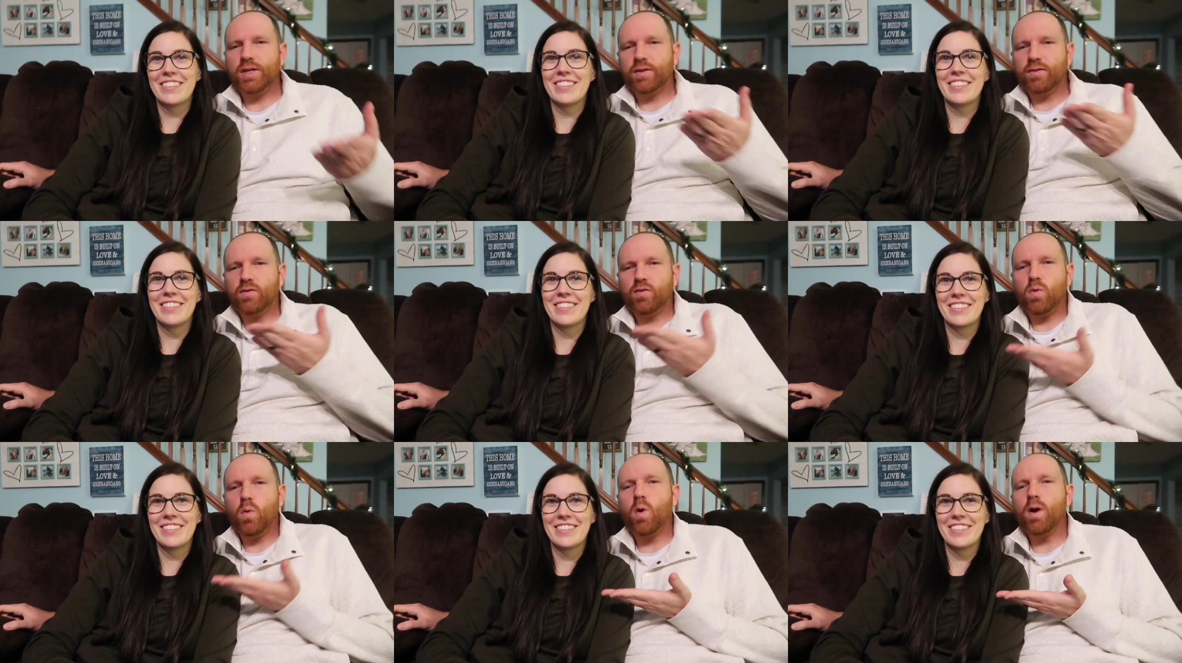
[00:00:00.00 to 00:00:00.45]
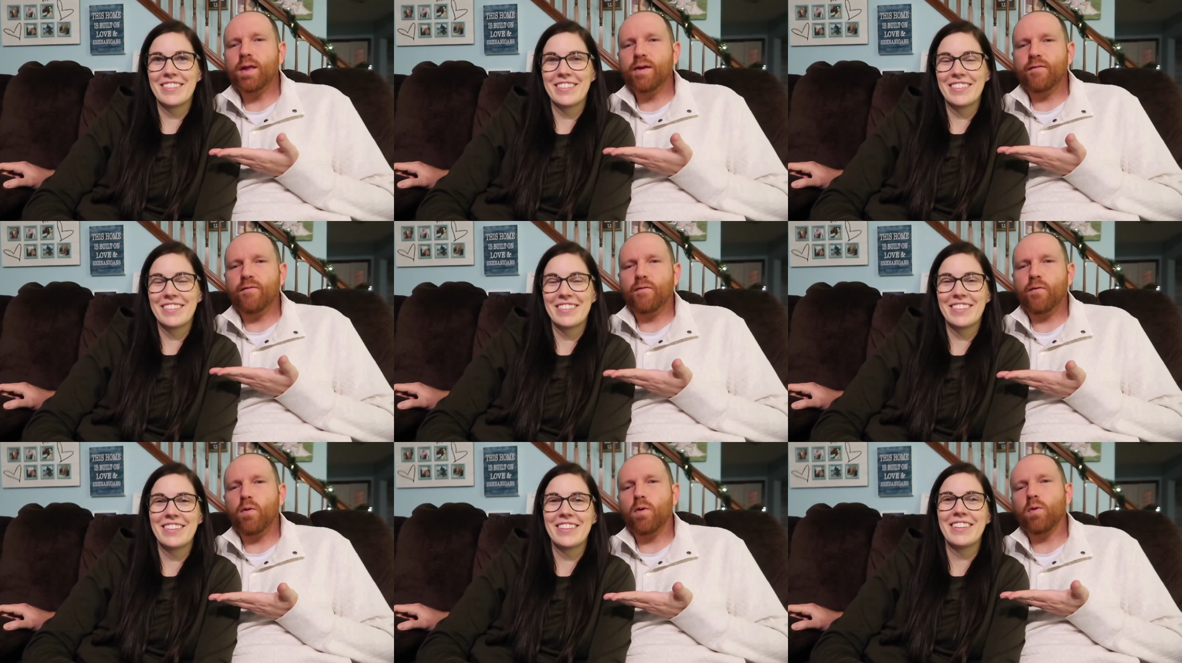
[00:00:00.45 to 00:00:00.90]
Speaker 1: She's
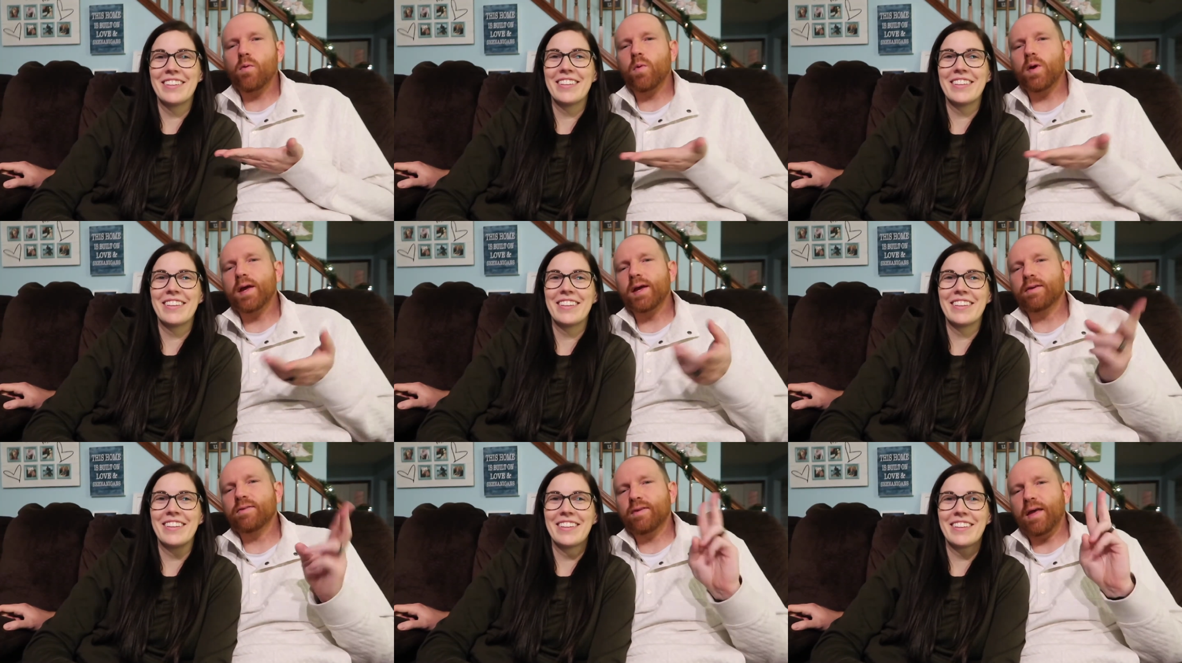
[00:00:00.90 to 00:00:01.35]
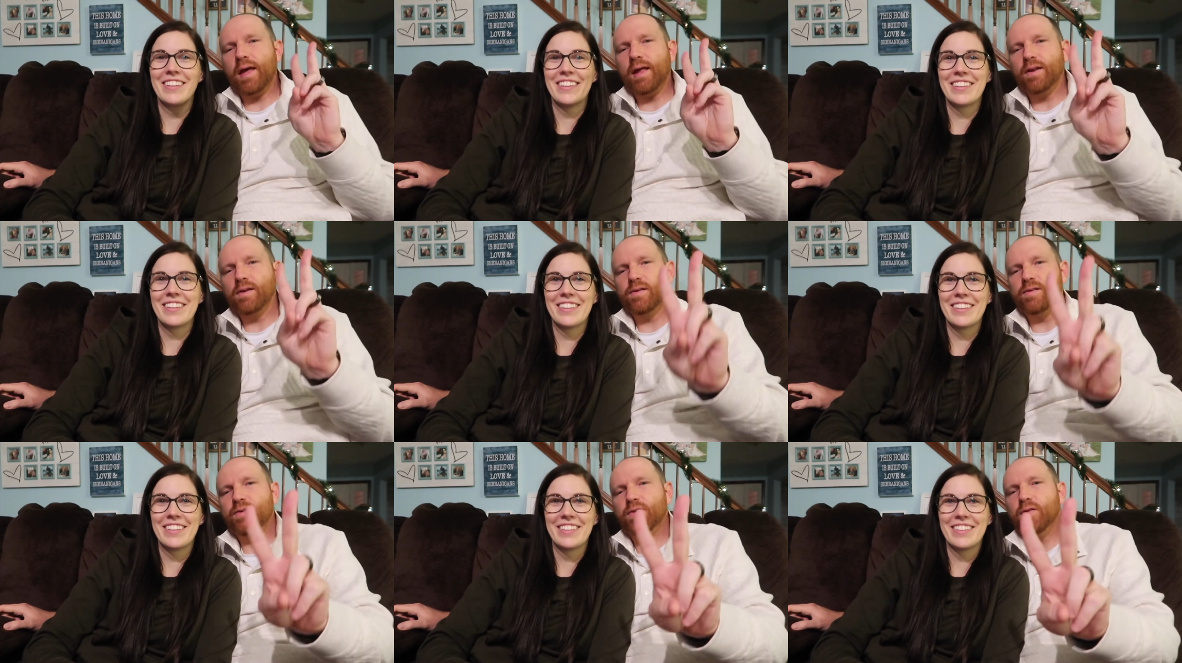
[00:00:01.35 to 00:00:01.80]
24
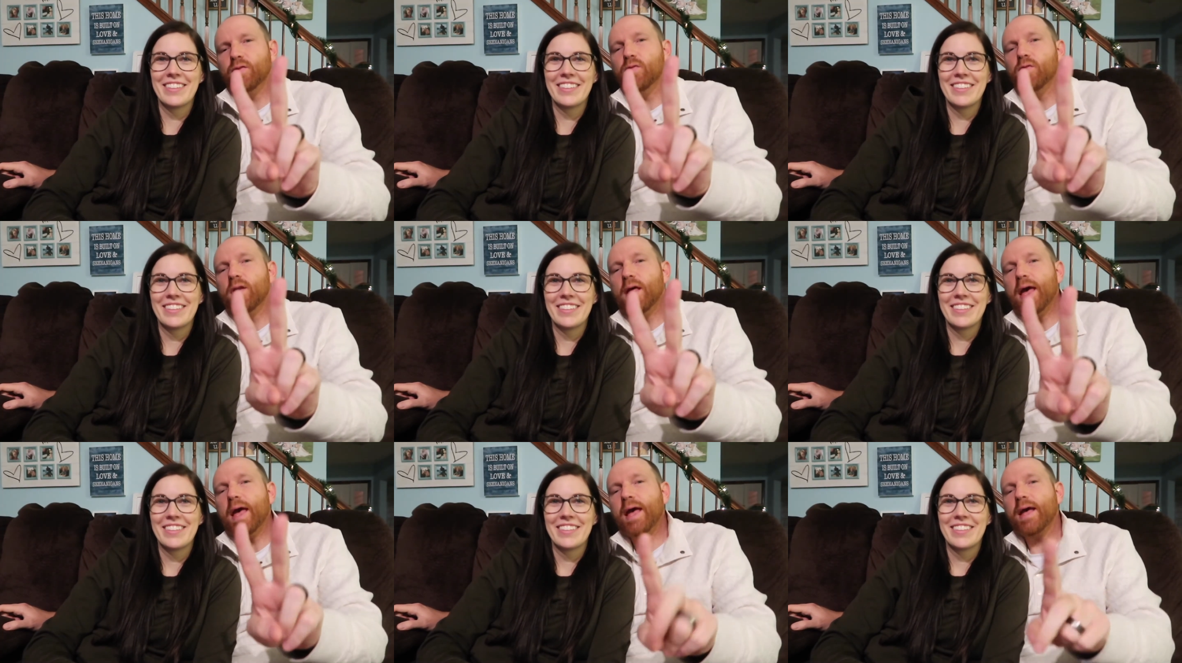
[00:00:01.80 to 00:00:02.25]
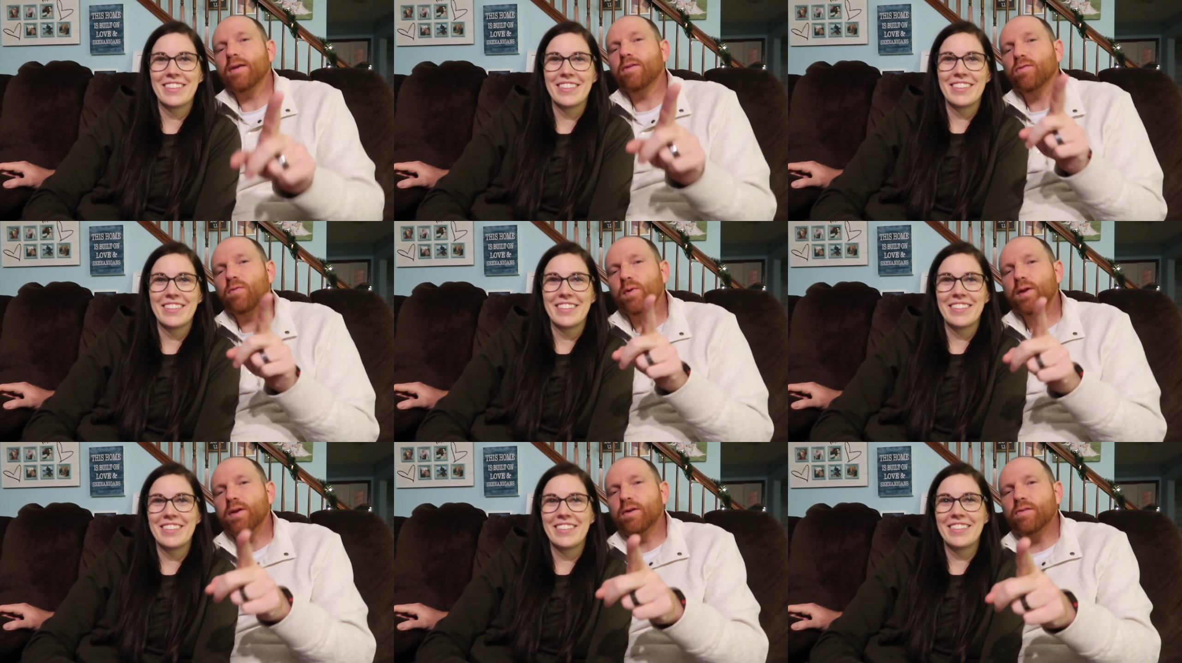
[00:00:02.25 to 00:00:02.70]
weeks and 2
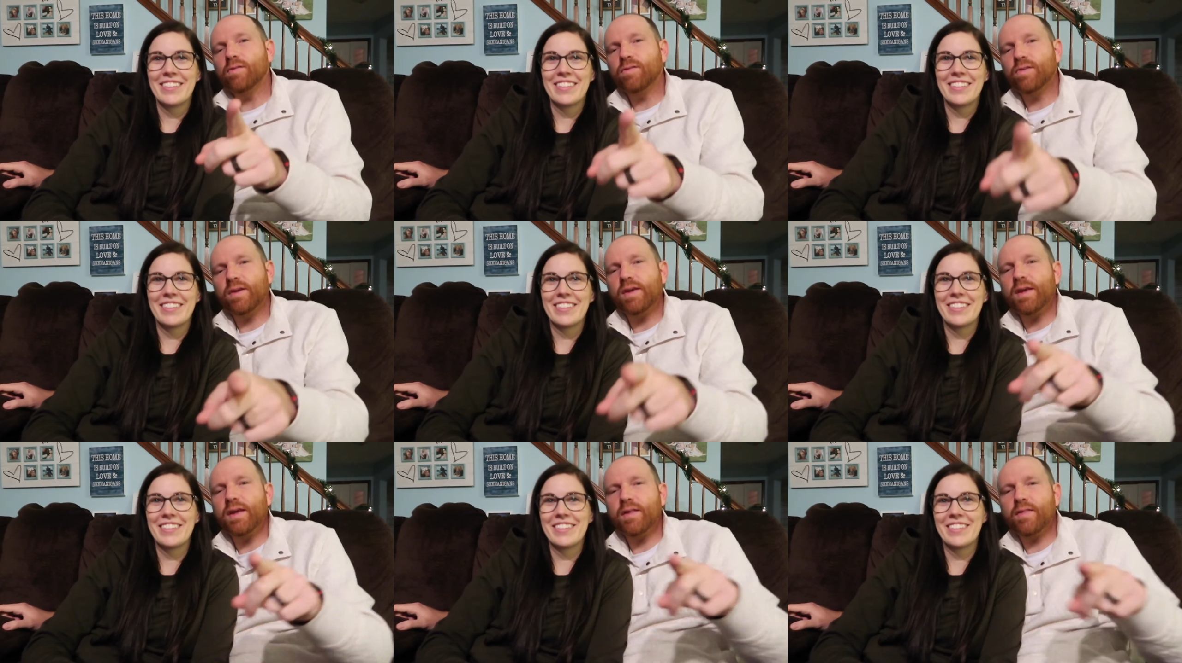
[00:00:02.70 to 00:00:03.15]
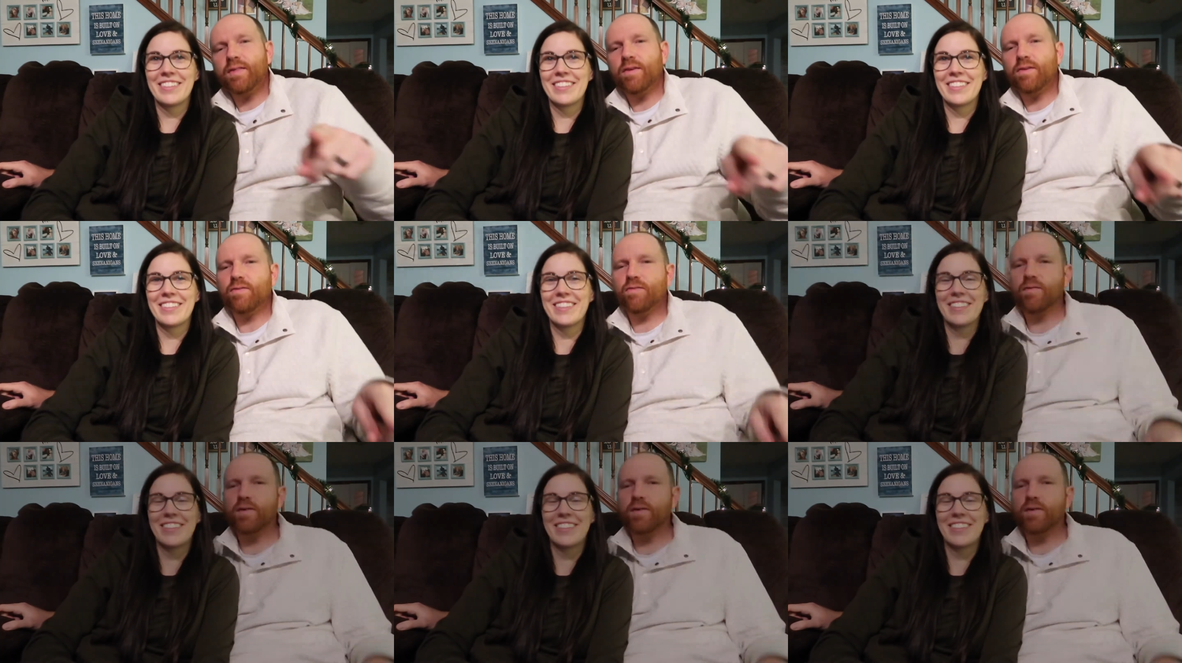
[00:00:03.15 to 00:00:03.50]
days when you're seeing this